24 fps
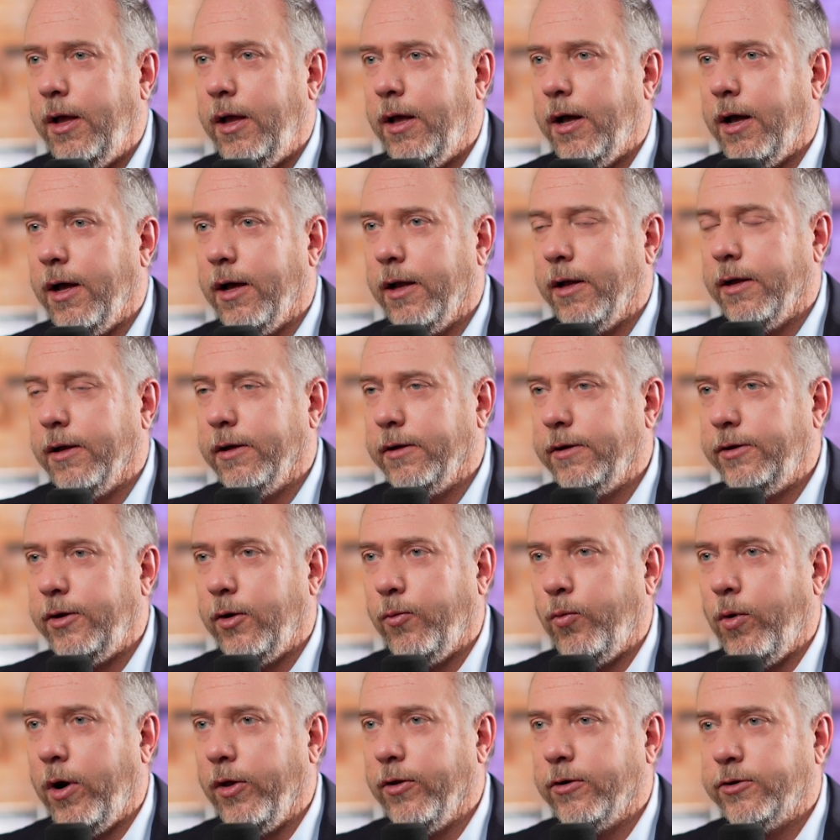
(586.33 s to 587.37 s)

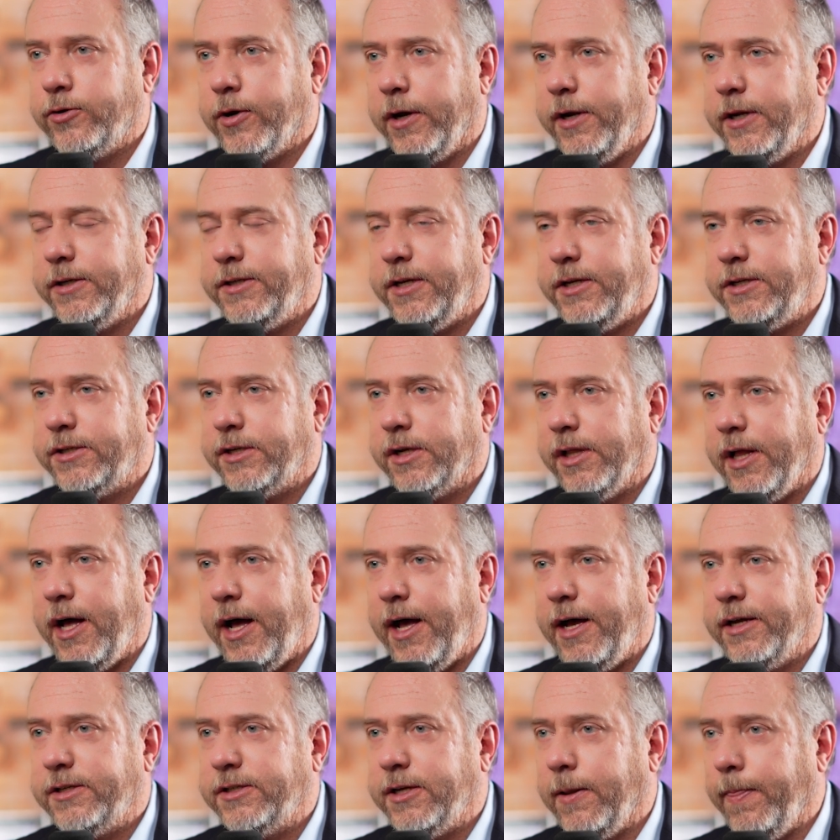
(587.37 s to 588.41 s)
while they're trying to teach
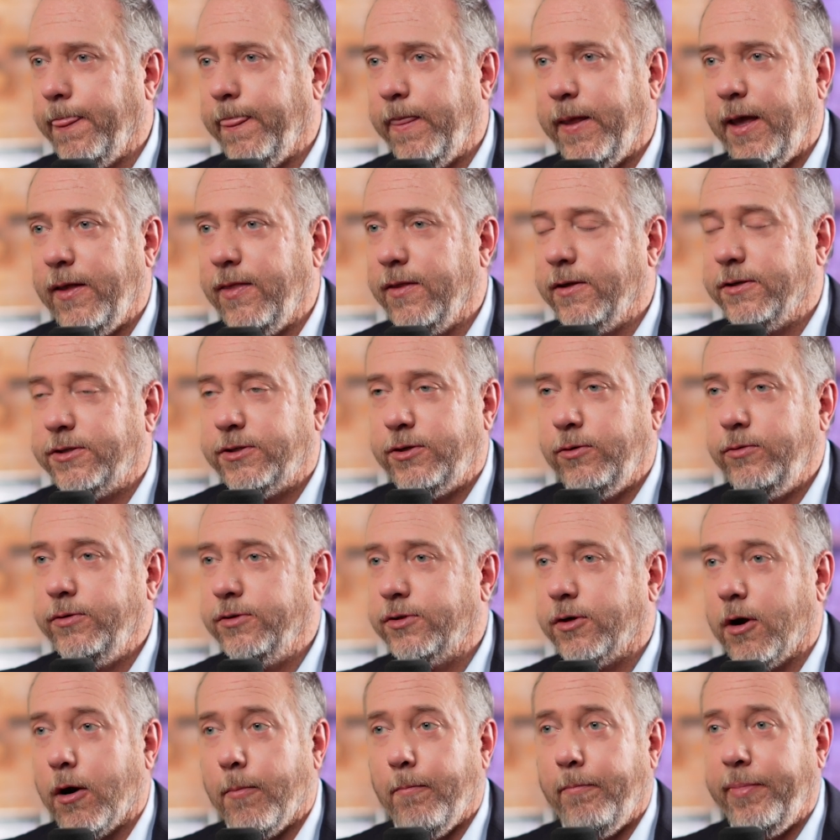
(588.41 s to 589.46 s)
class, and the
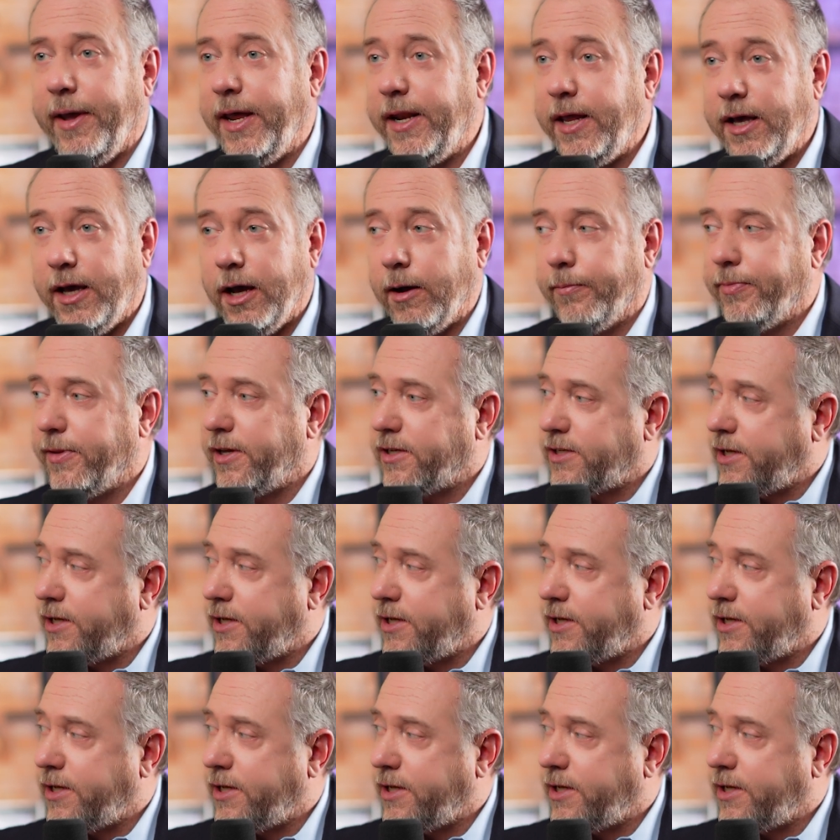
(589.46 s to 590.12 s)
students are beating up the